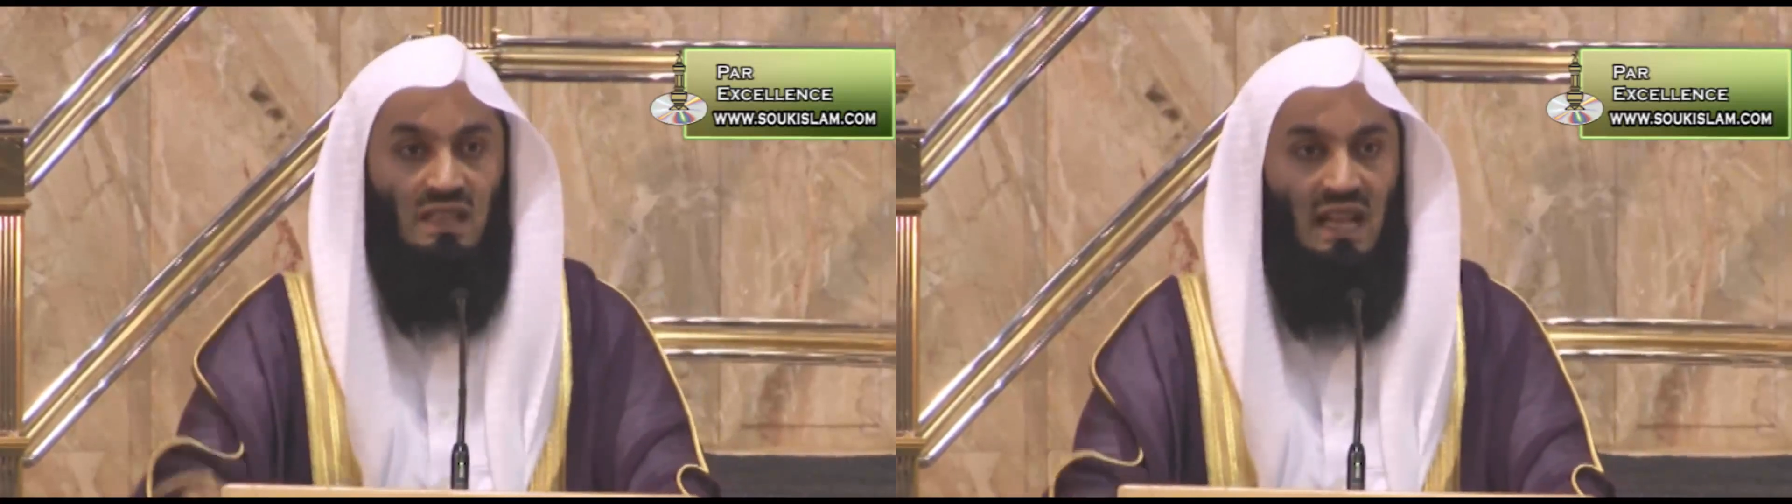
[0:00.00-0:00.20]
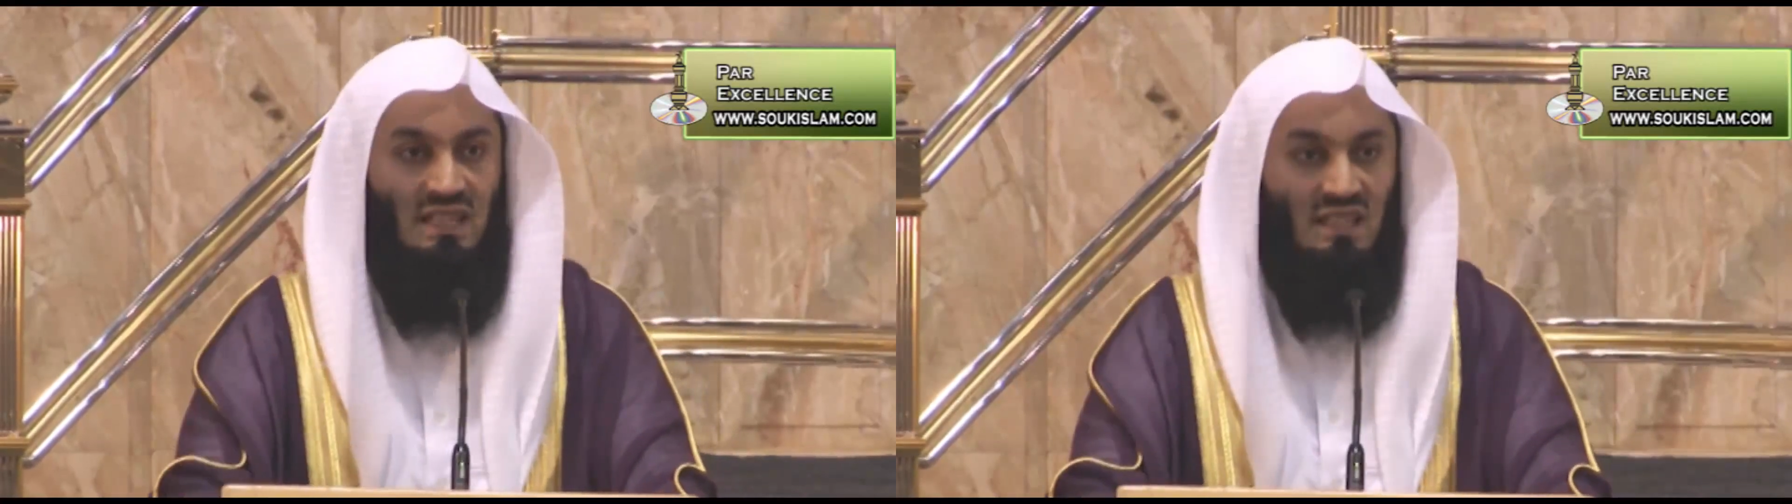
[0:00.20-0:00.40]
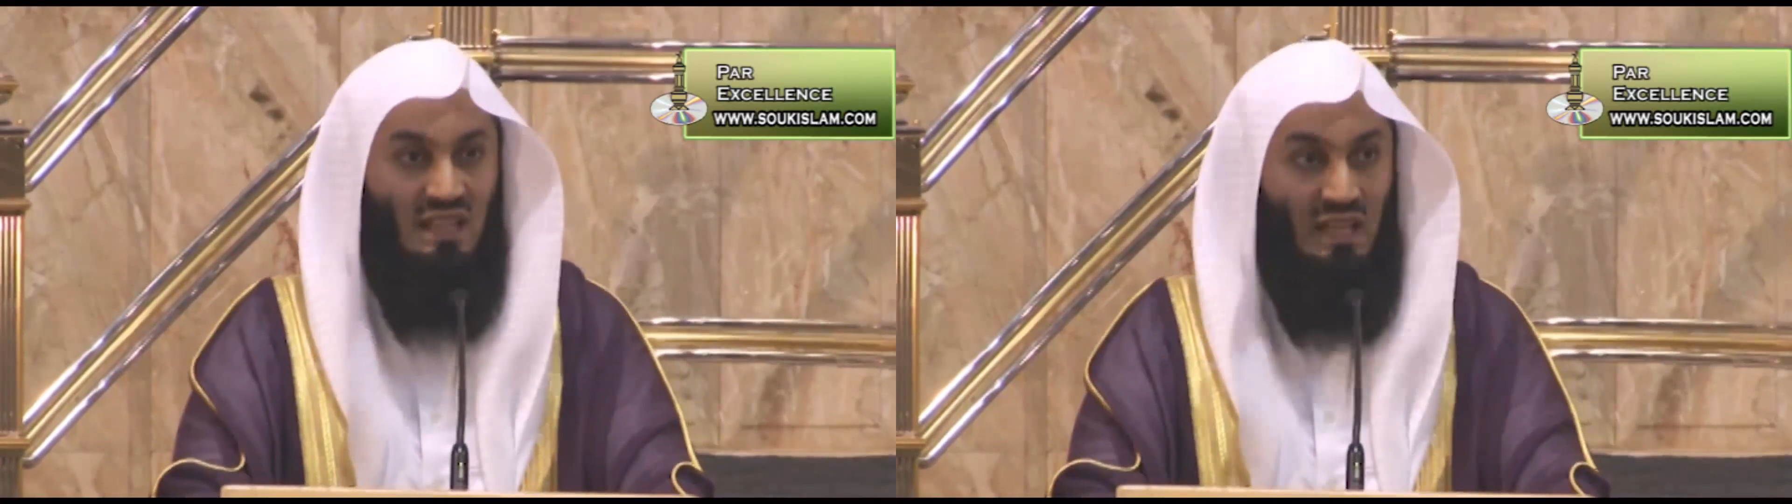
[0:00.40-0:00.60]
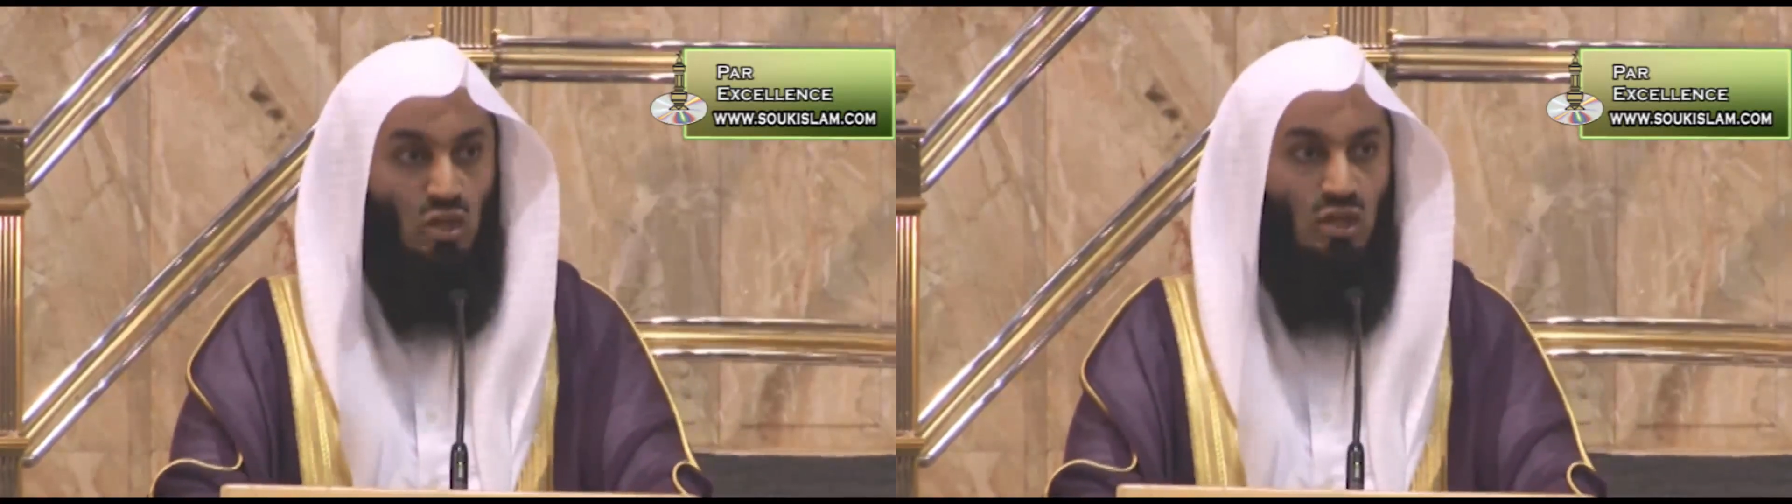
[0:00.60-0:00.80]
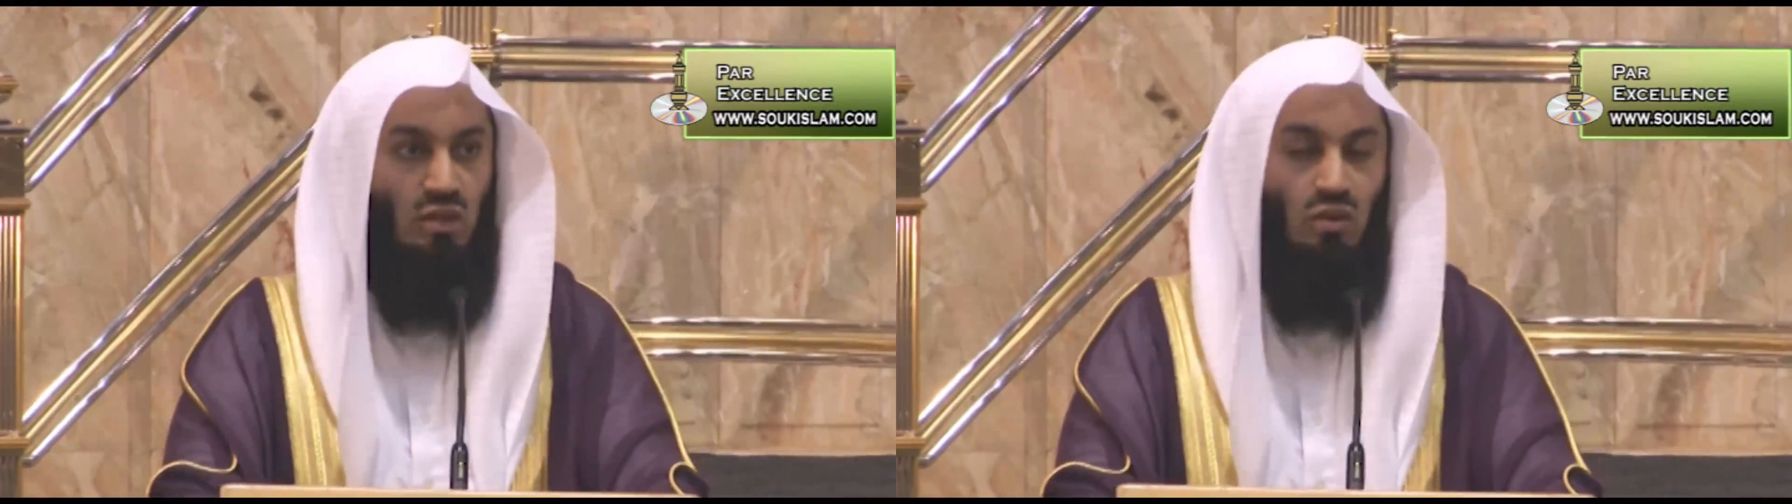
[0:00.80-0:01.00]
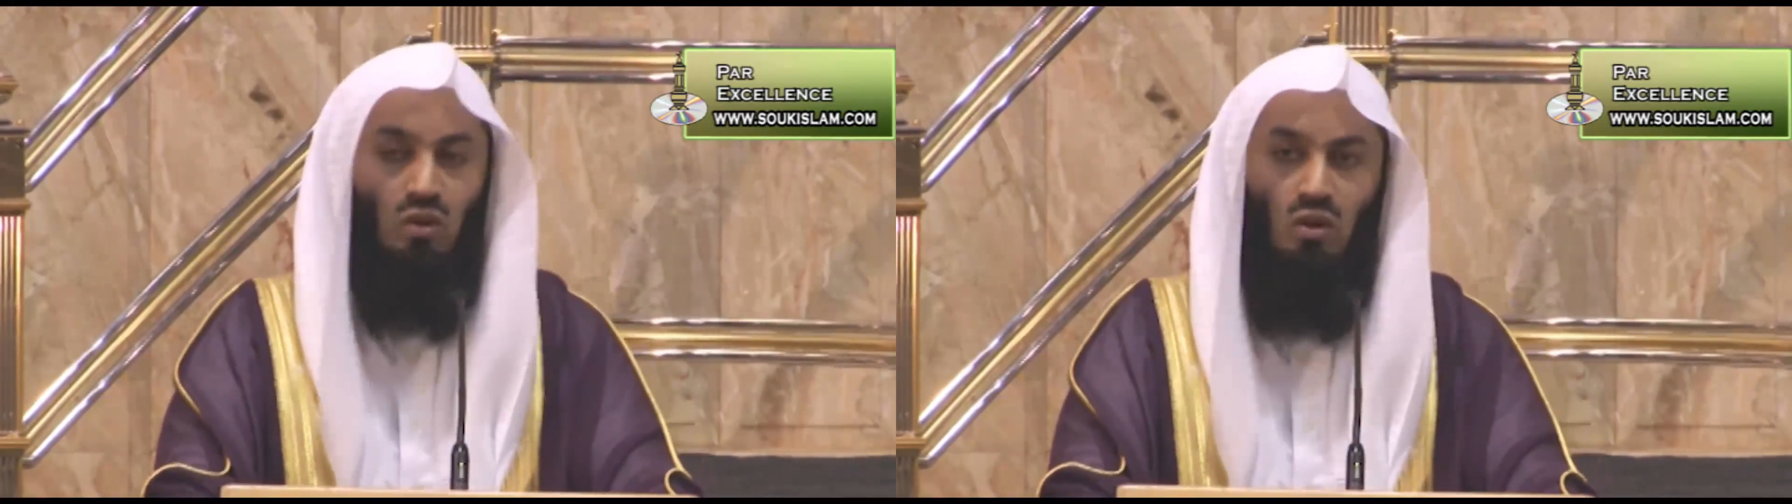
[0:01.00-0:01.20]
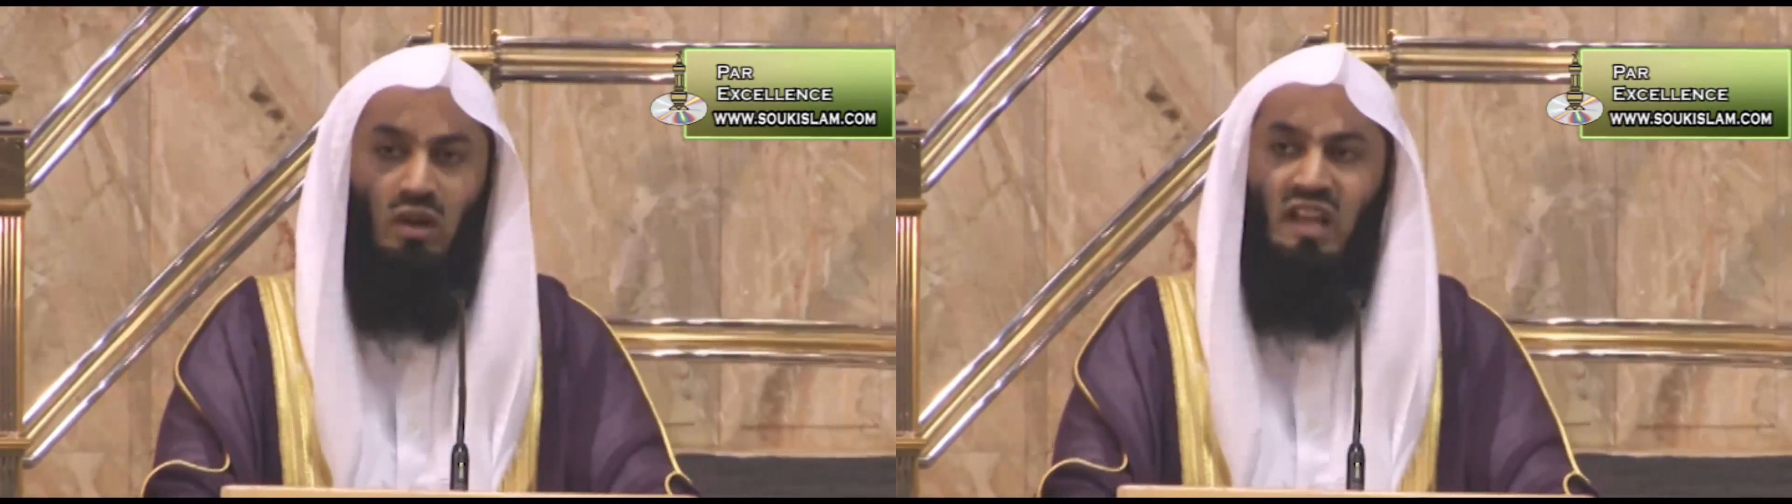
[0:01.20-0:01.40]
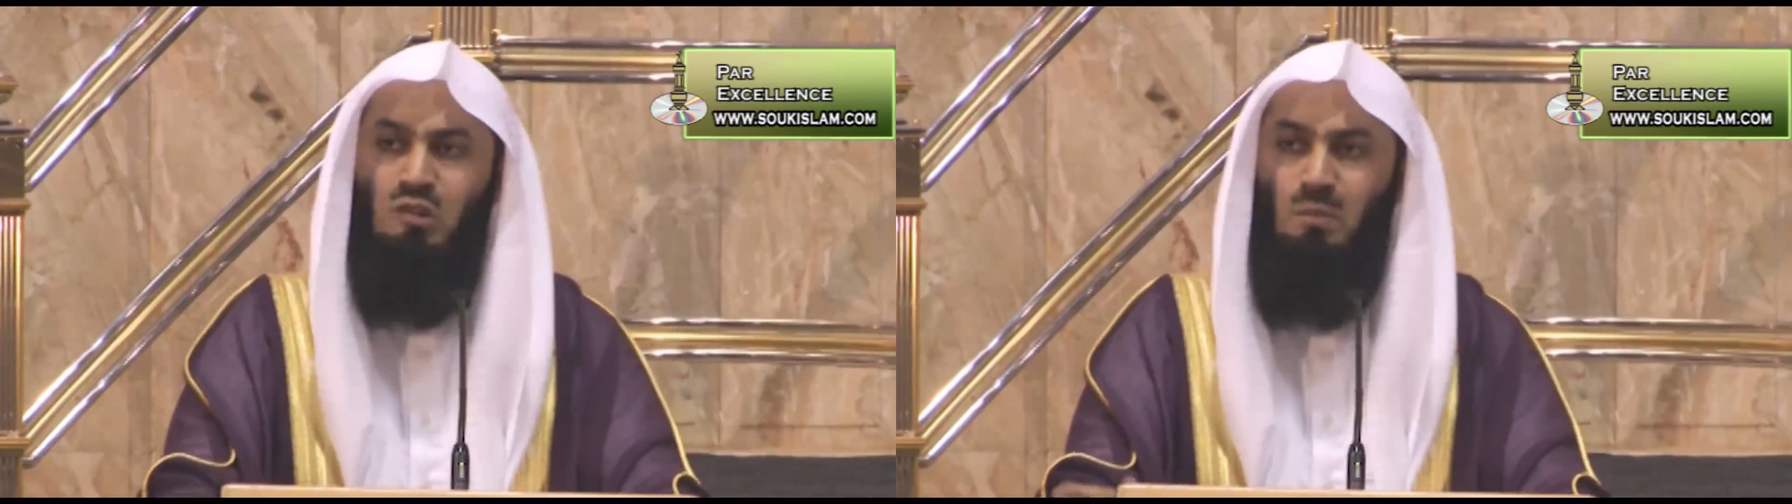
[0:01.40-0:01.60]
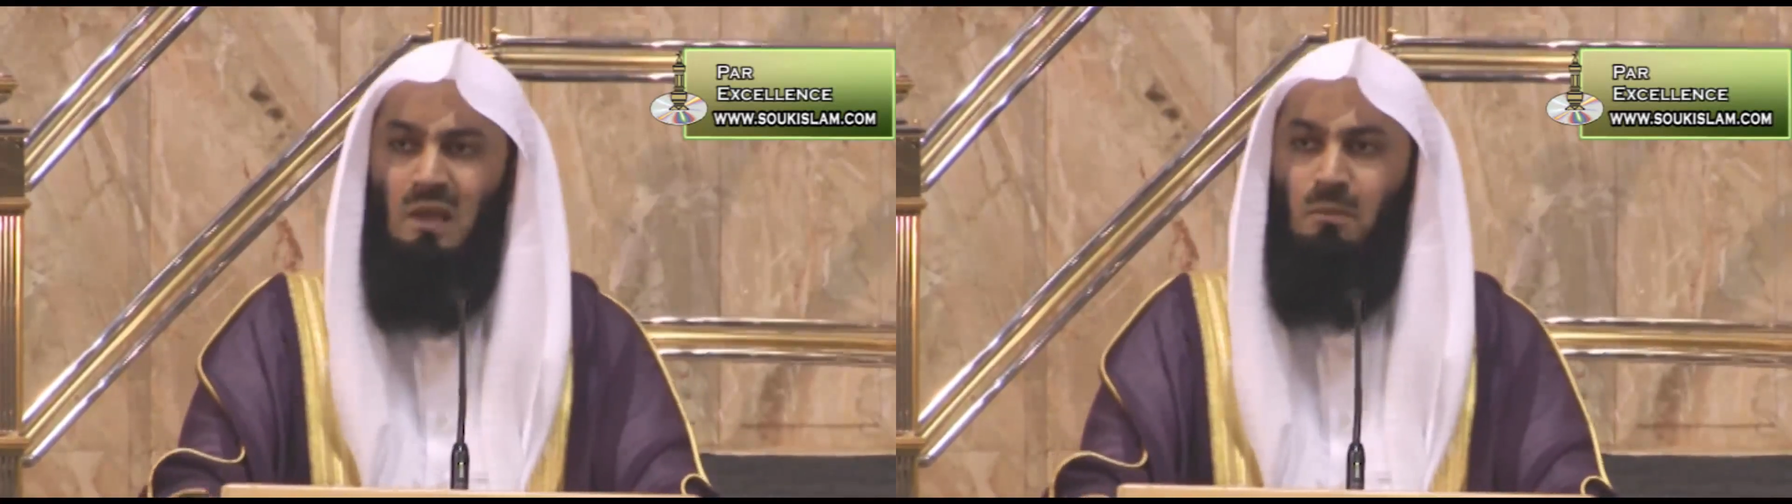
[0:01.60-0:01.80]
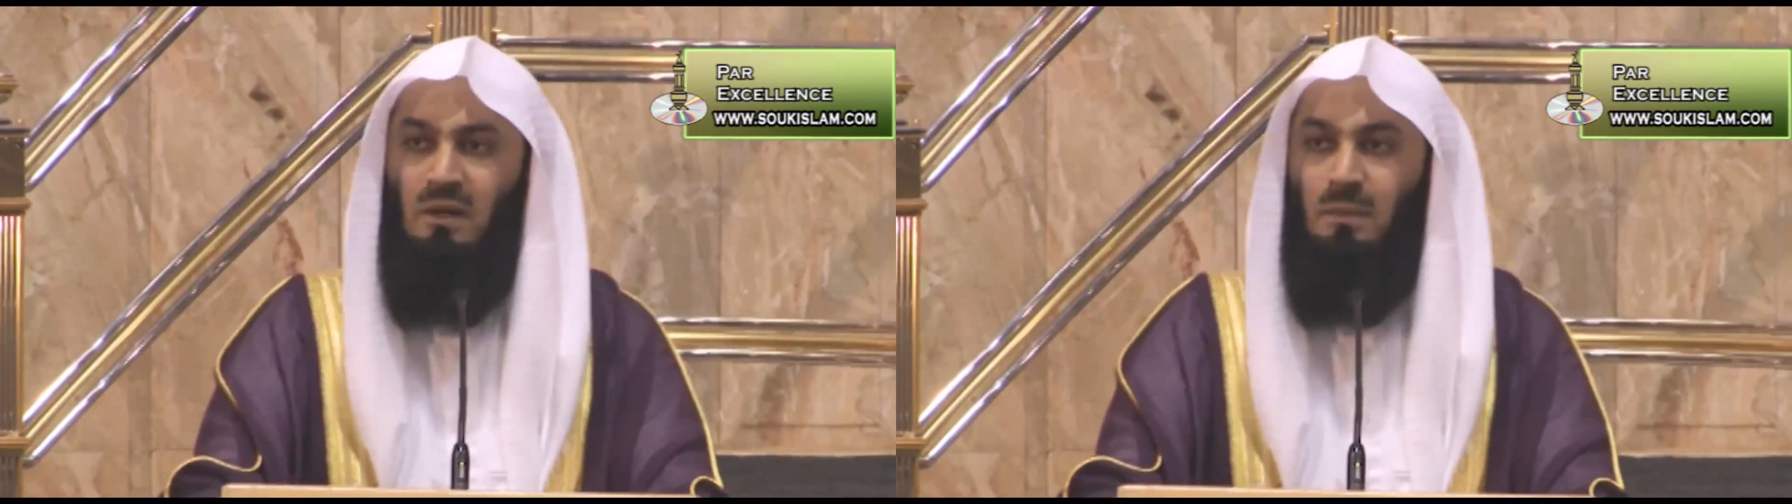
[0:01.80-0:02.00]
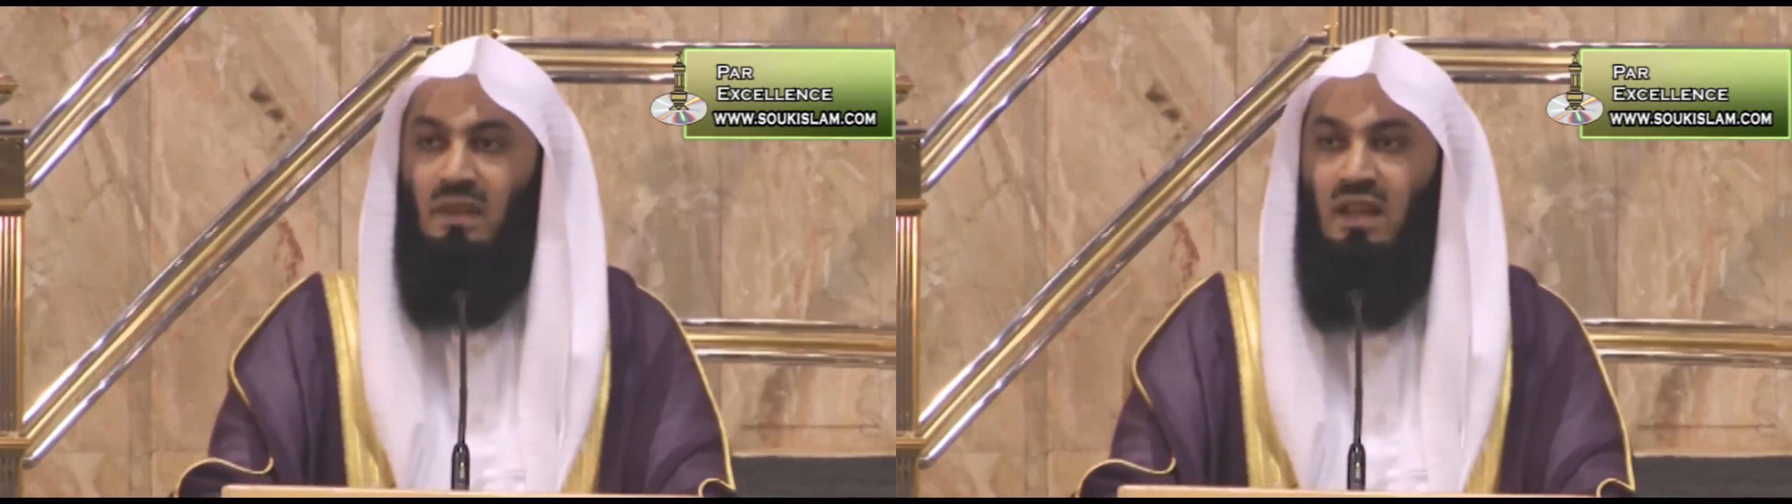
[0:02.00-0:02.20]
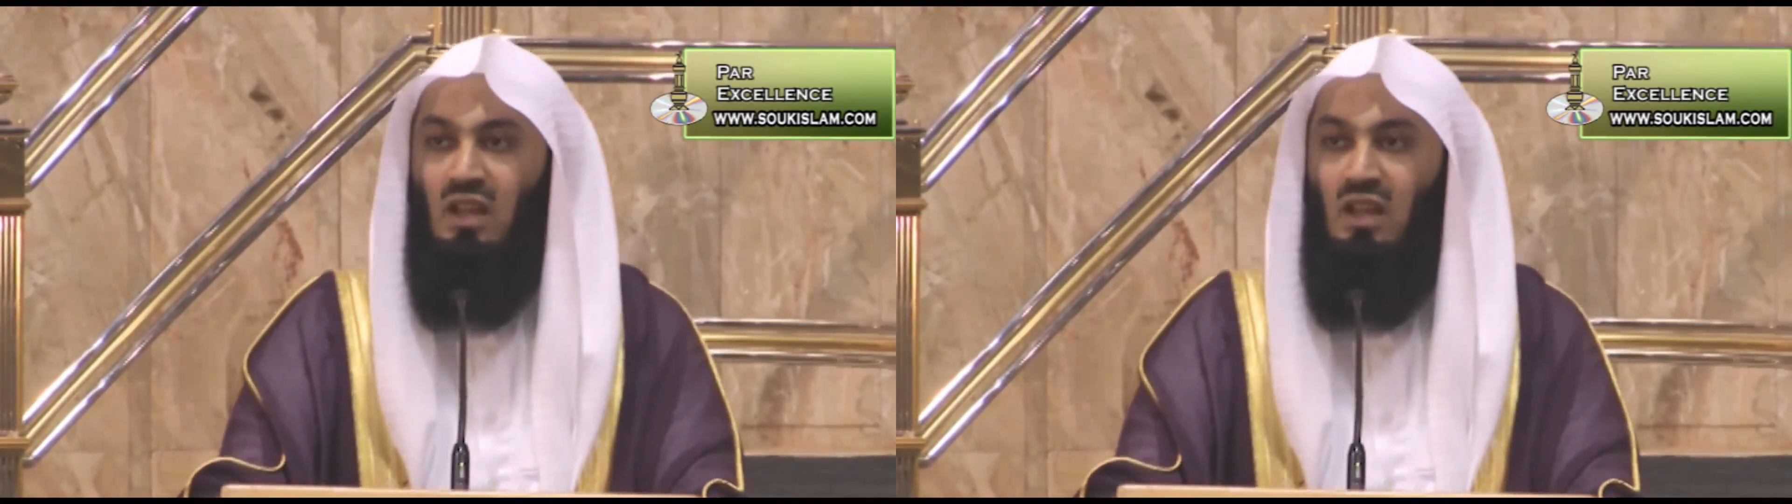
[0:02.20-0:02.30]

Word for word: as a nation or as people,